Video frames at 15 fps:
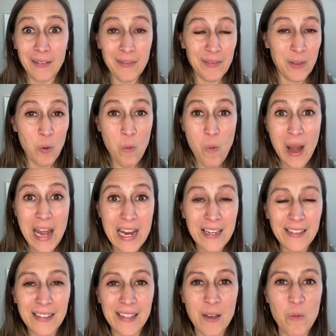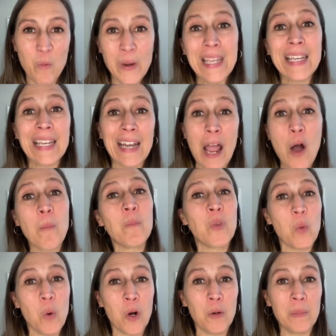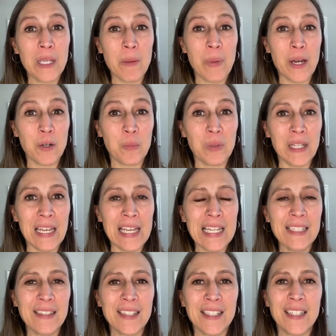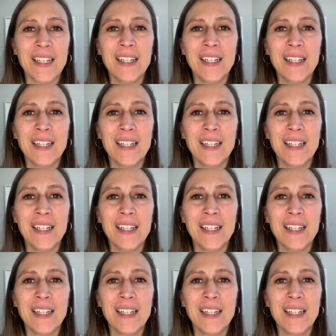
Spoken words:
the ways that we can help the world be a better place